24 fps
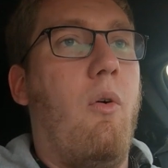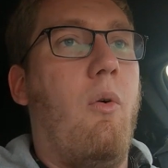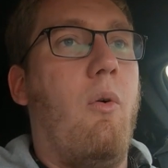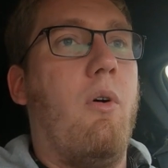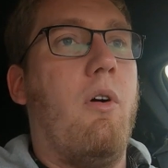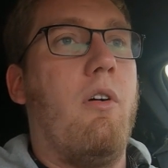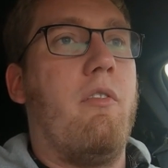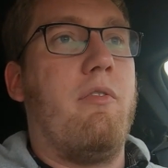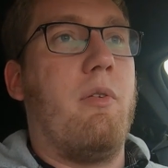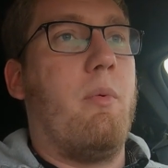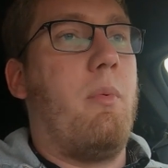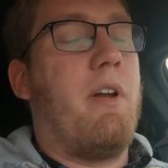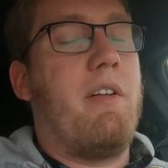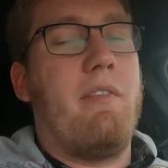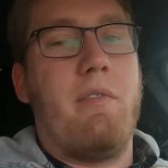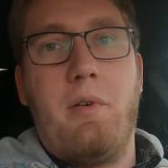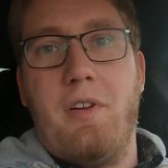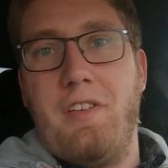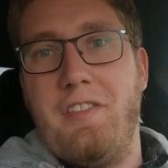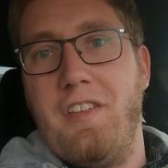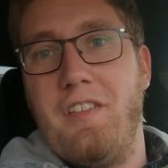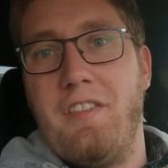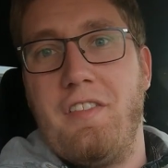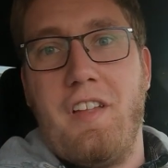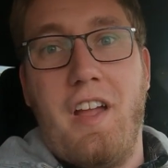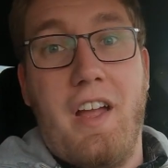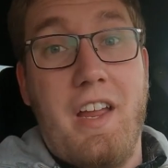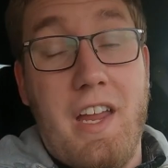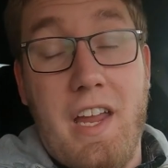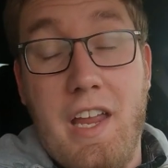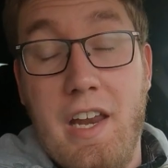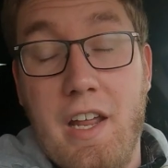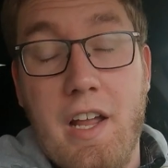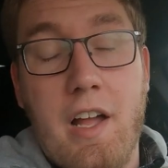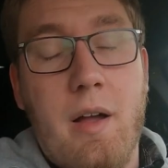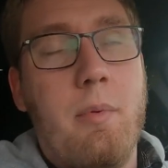or for whatever reason it's not
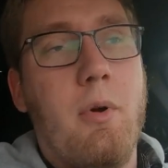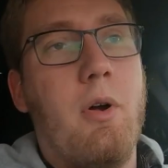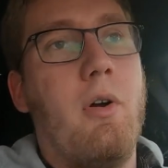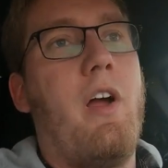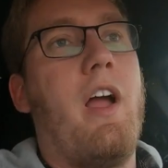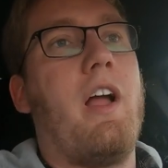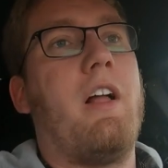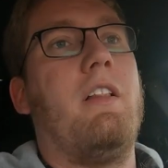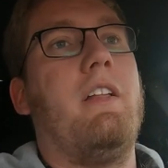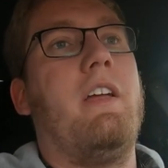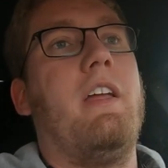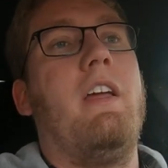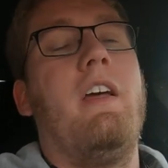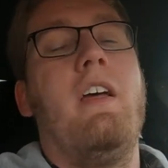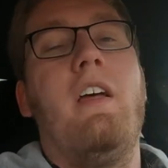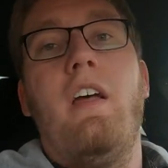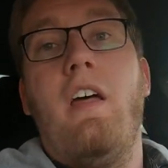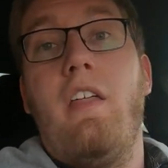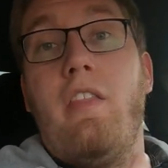heating up correctly,